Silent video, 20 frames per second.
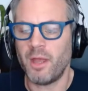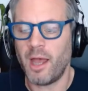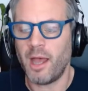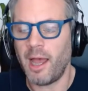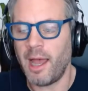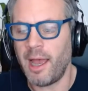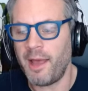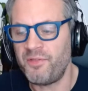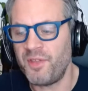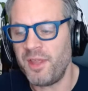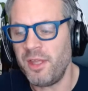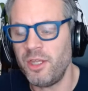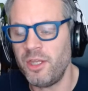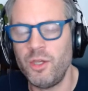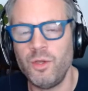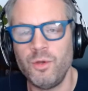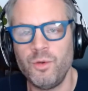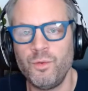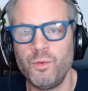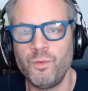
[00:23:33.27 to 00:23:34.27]
I think
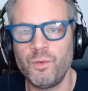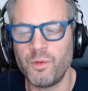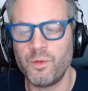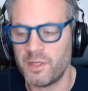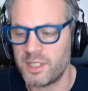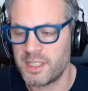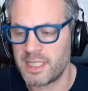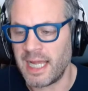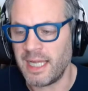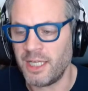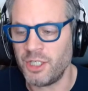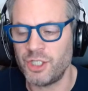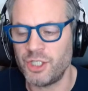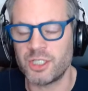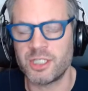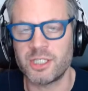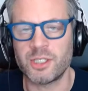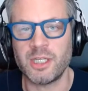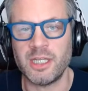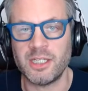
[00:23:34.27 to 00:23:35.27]

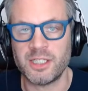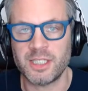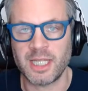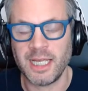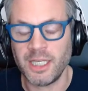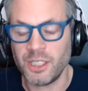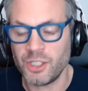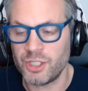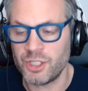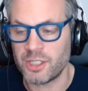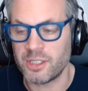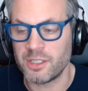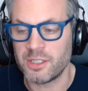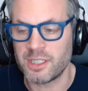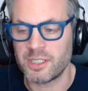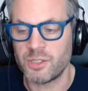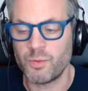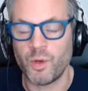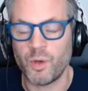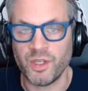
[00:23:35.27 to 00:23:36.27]

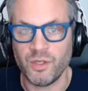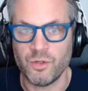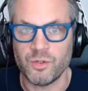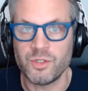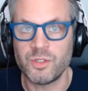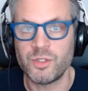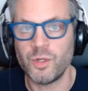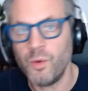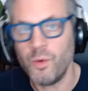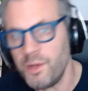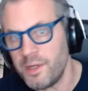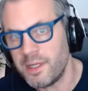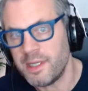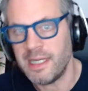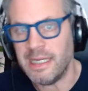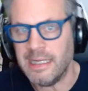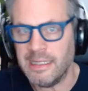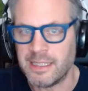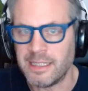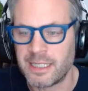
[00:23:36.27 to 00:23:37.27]
sanctions is what you don't
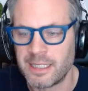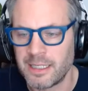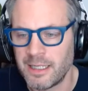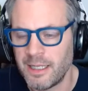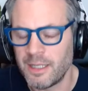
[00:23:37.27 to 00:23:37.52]
need.